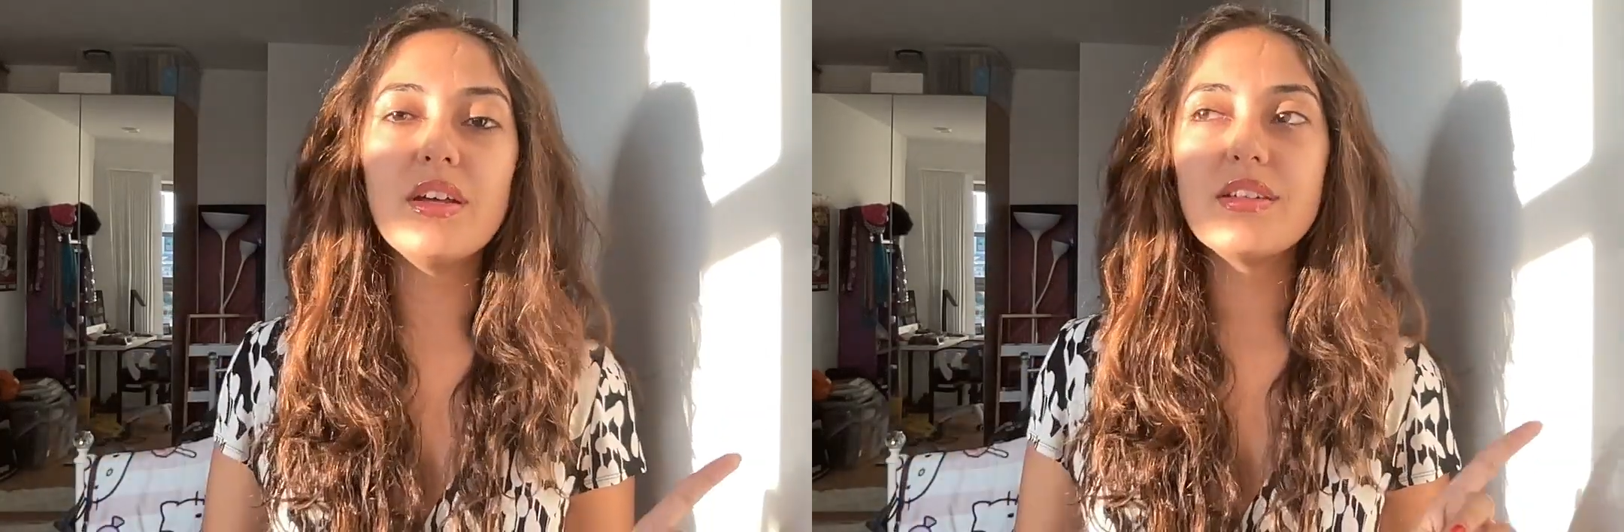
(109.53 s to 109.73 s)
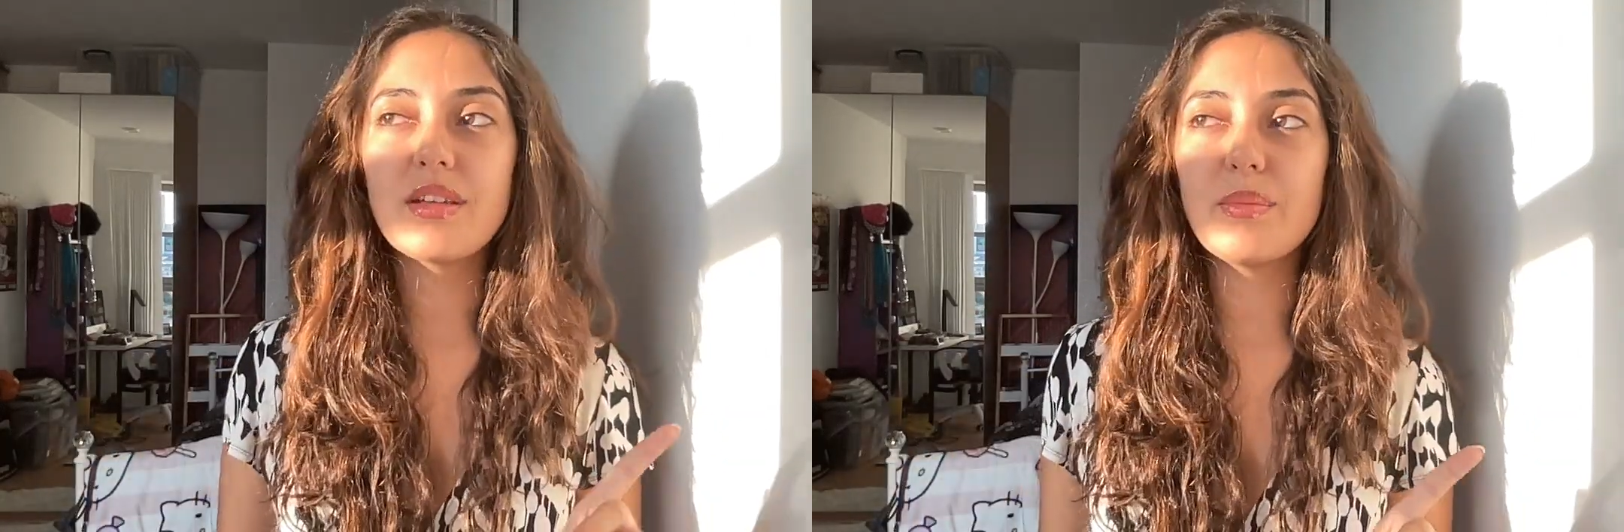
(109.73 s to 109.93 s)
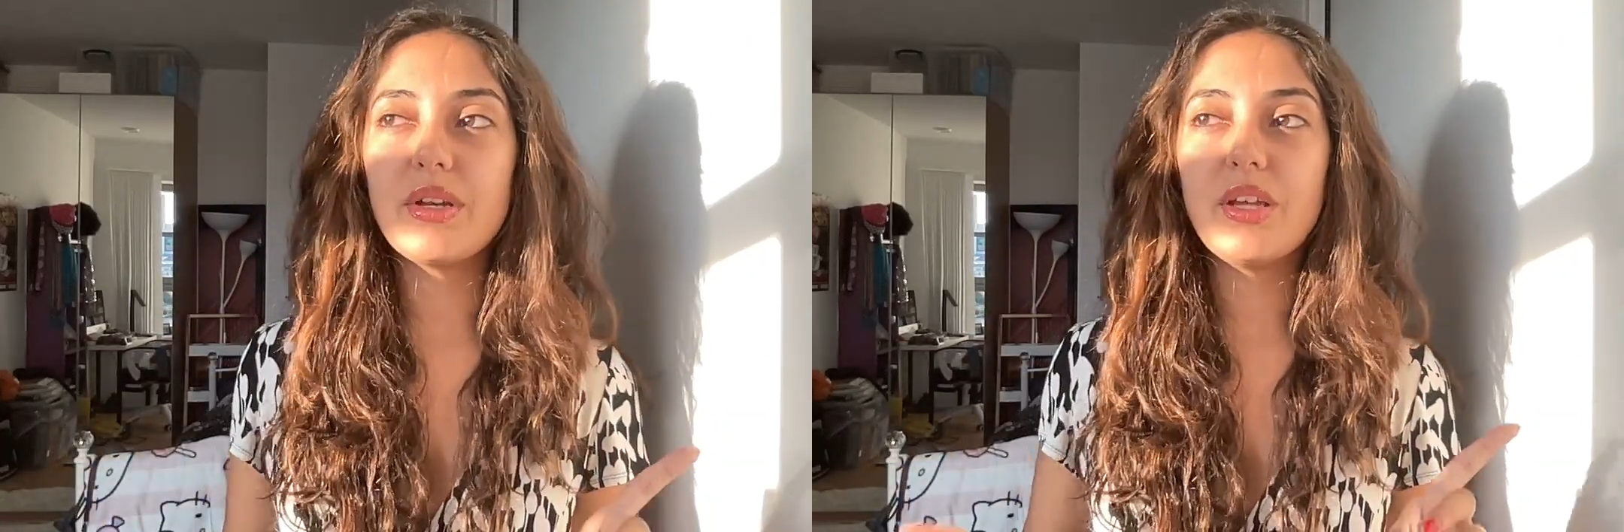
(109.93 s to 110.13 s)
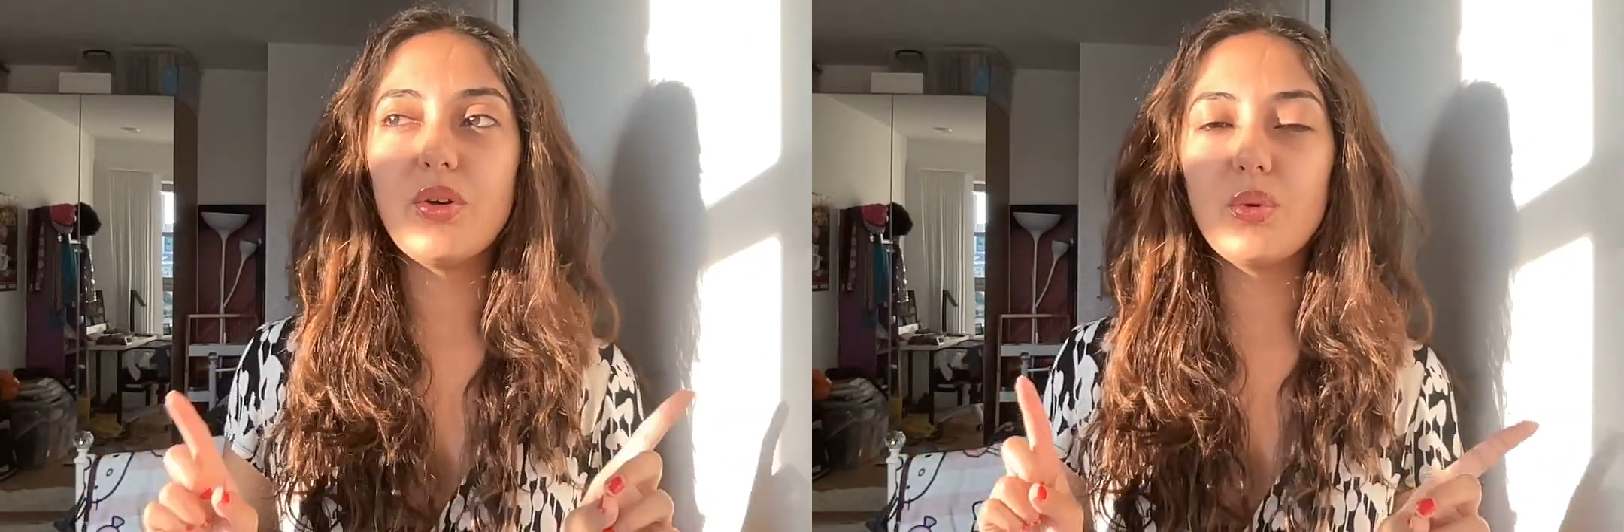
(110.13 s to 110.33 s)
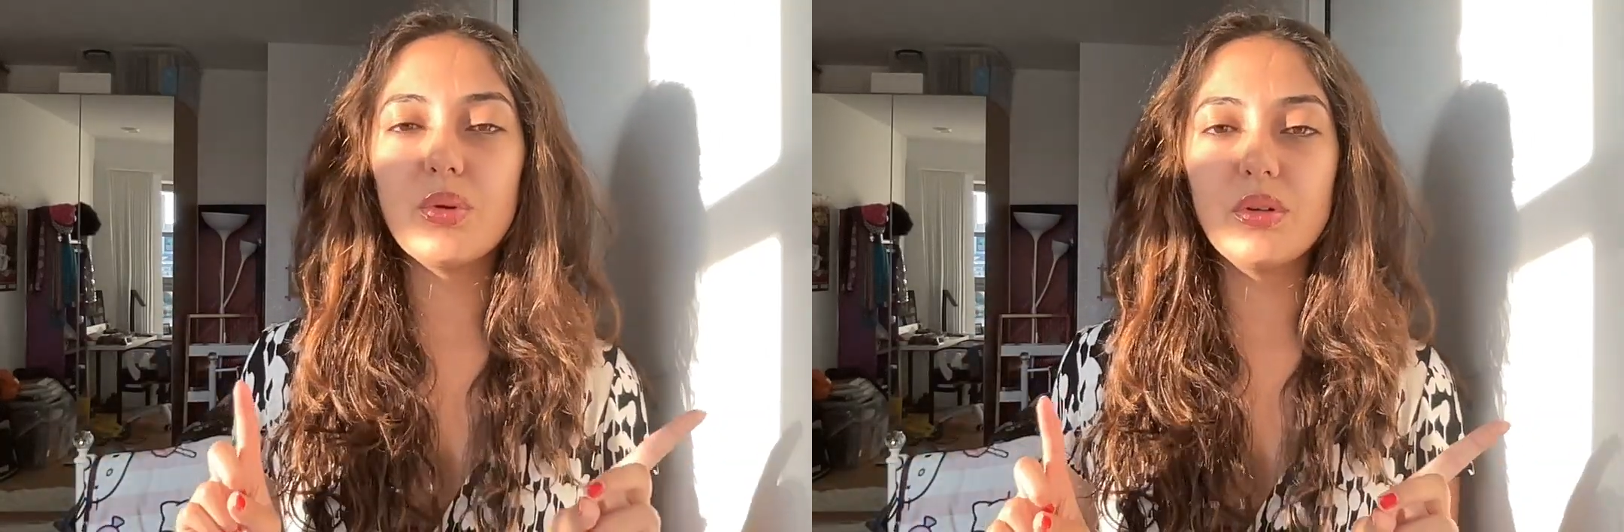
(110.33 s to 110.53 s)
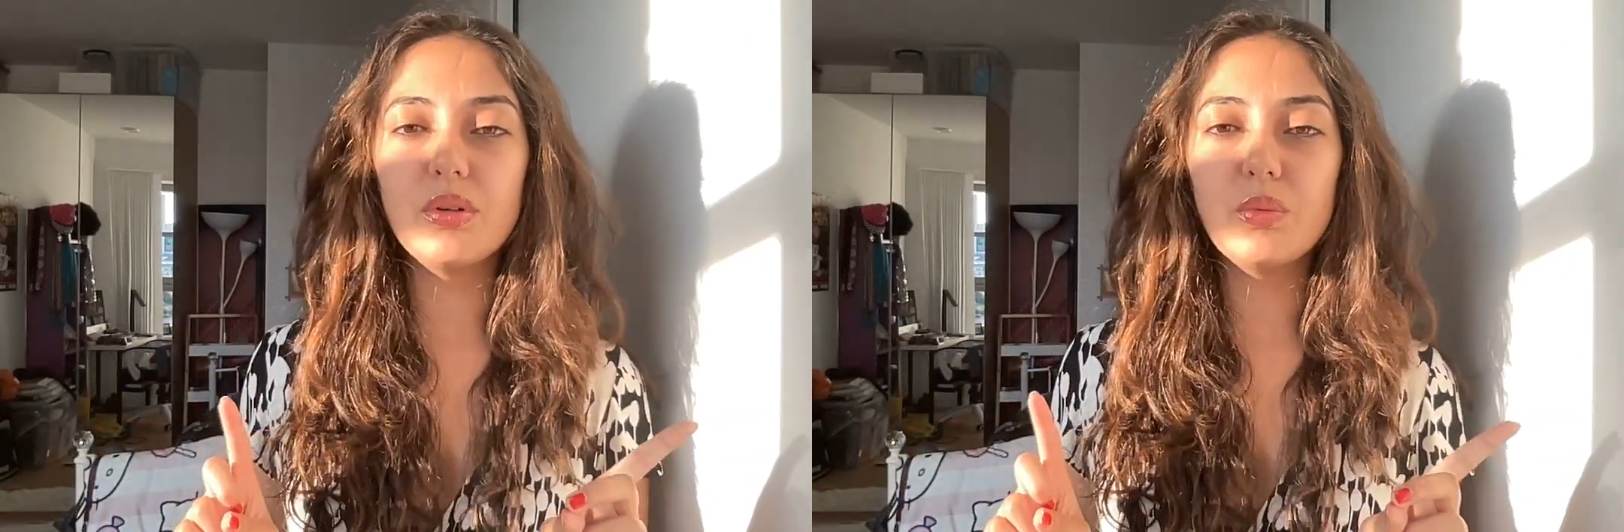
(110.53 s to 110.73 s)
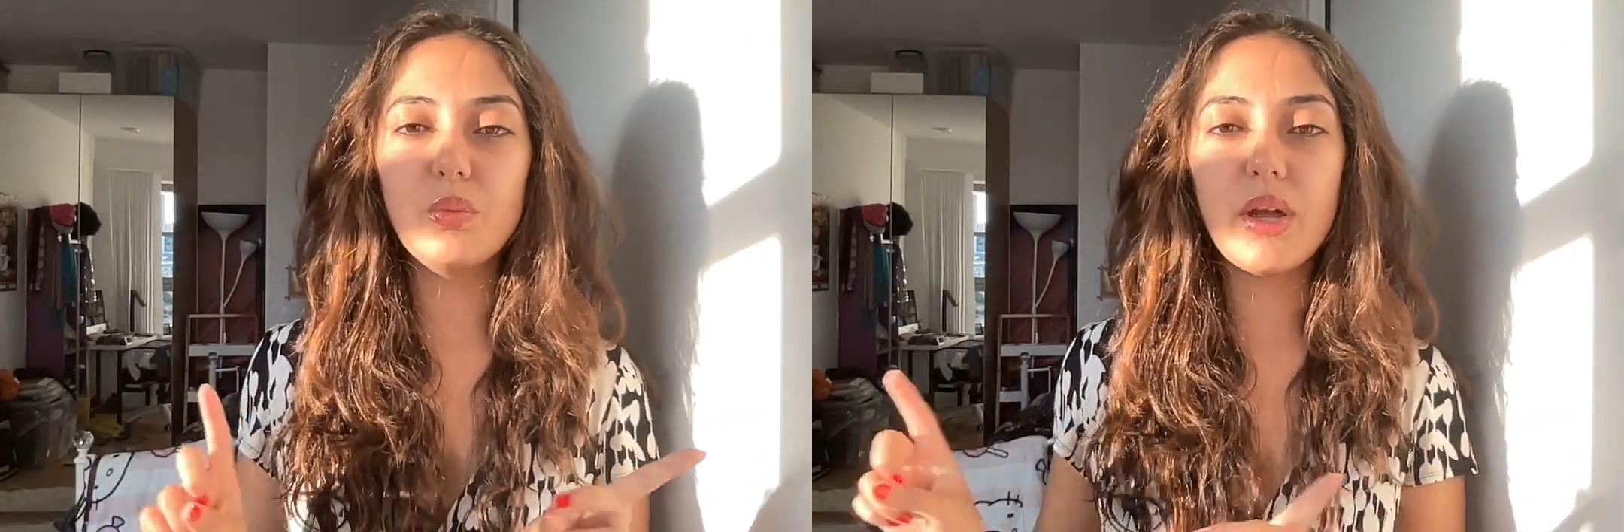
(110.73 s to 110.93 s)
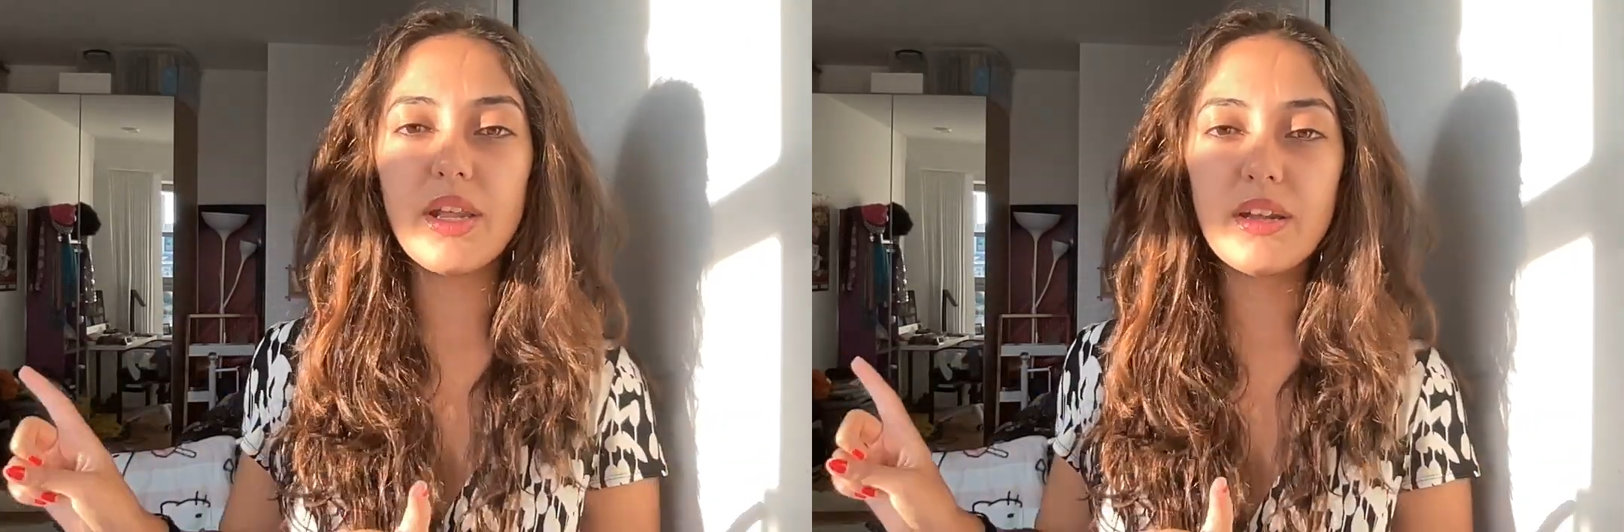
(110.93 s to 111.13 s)
somebody who will
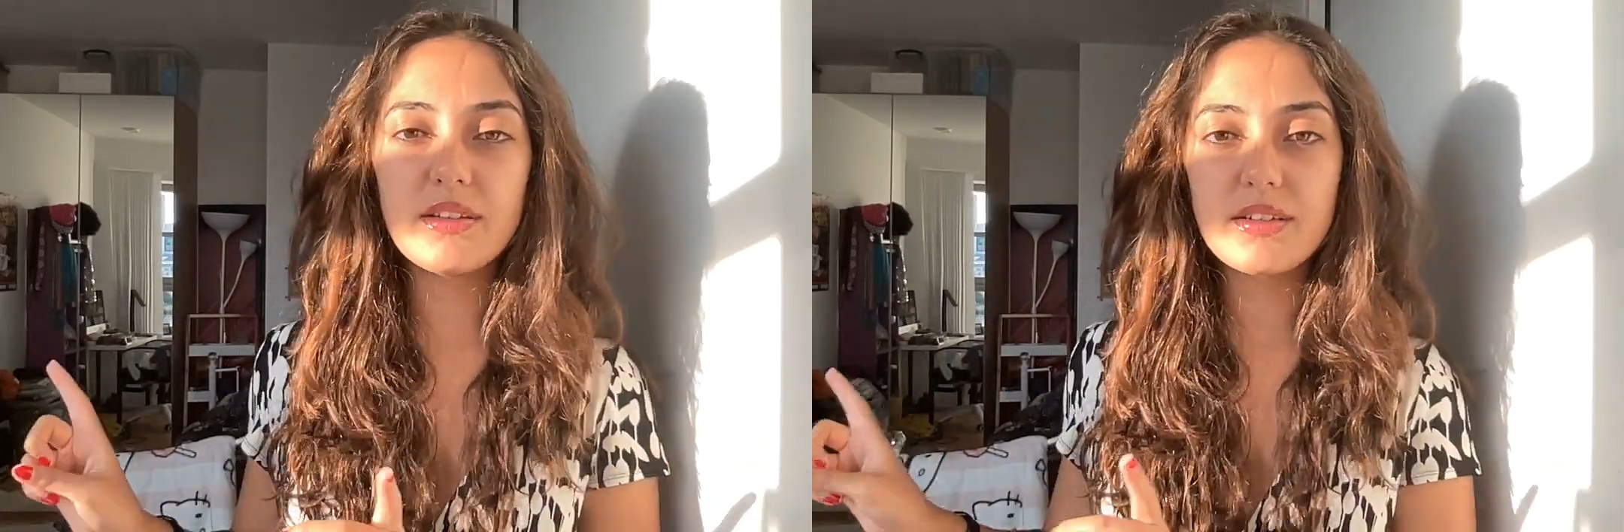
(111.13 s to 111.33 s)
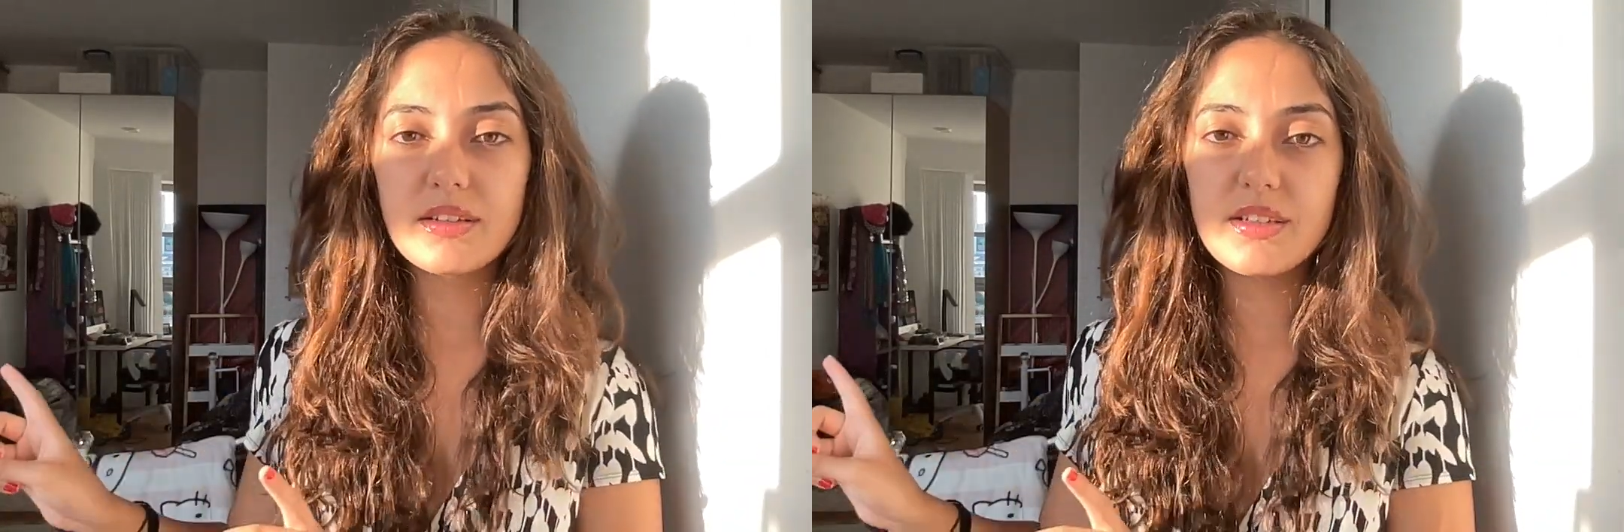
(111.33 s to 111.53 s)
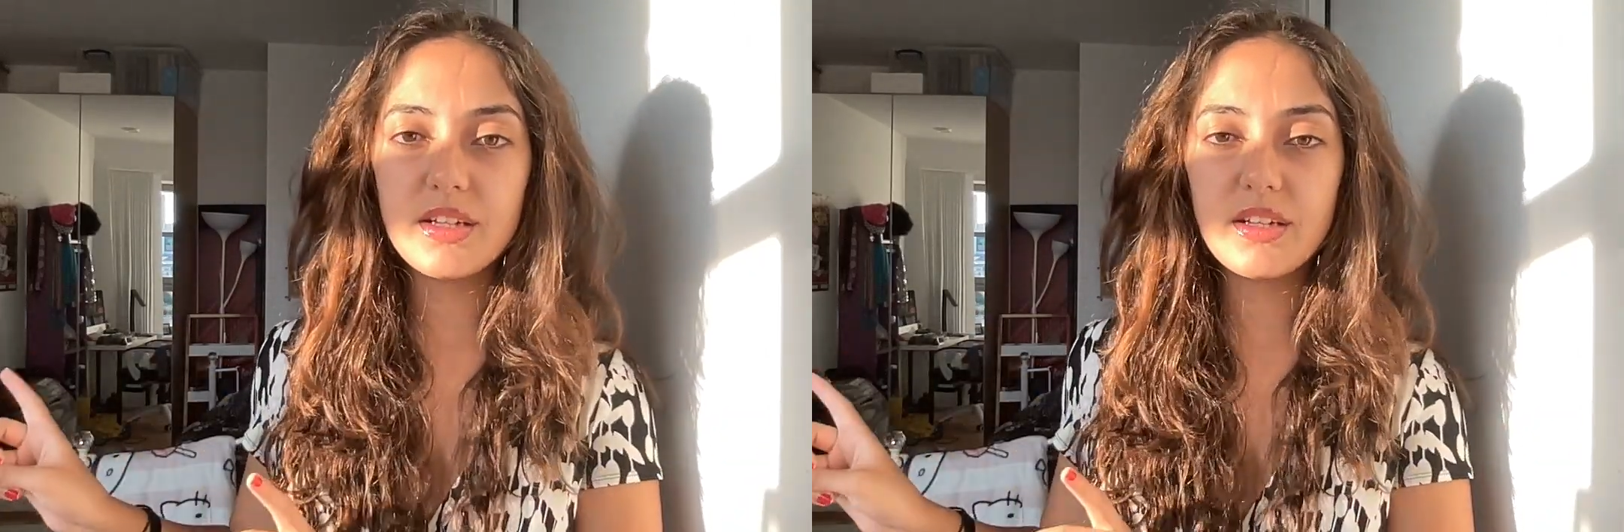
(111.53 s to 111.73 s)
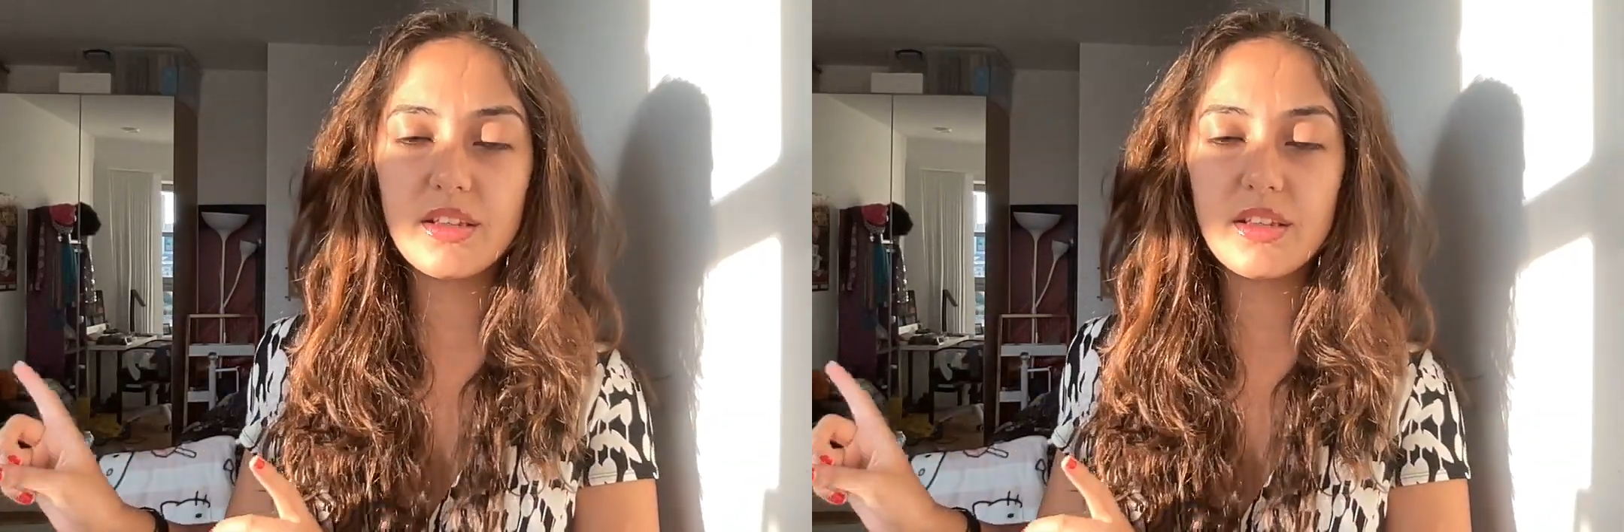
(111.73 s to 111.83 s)
win and succeed